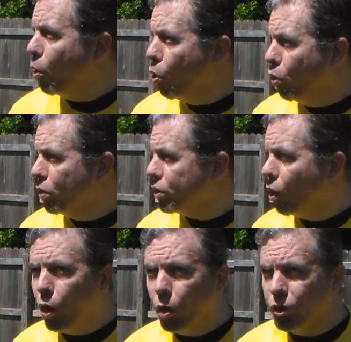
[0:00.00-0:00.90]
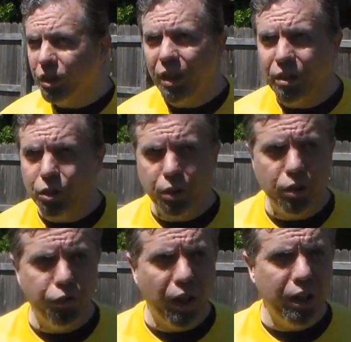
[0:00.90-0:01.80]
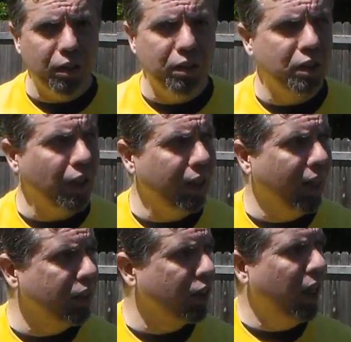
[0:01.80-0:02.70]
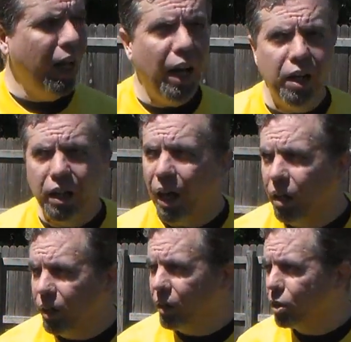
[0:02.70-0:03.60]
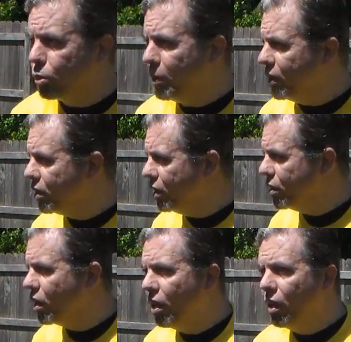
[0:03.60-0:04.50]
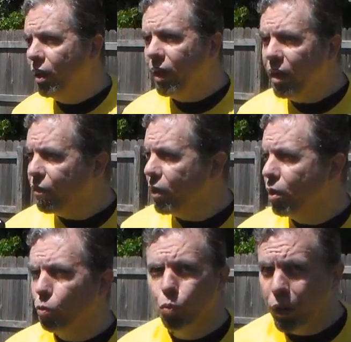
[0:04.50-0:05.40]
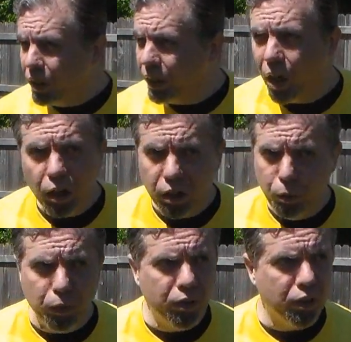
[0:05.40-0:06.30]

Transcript: abhors all senseless violence against any alien species, even really ugly